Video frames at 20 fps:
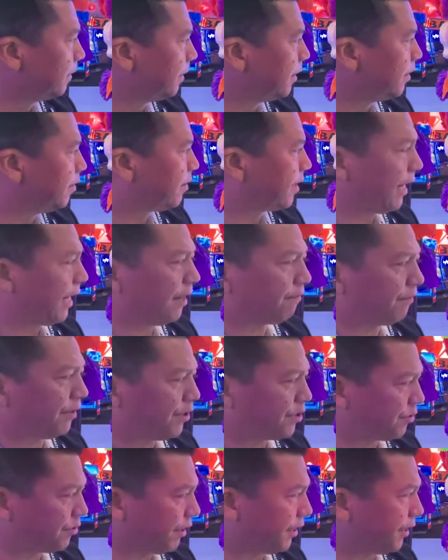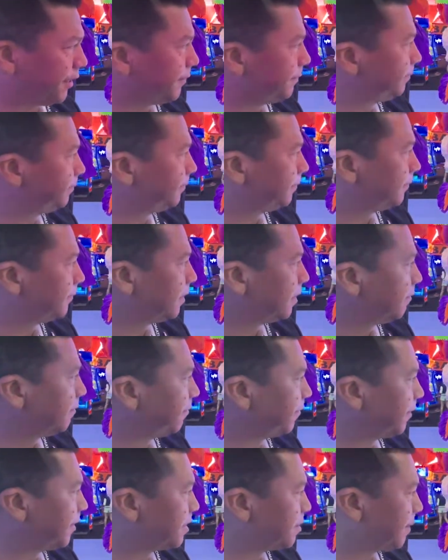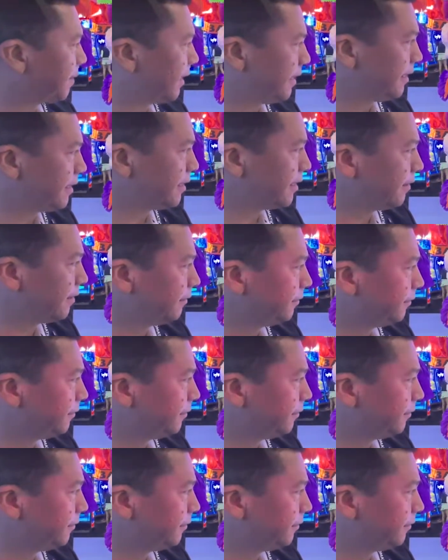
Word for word: You can re-trigger free spins.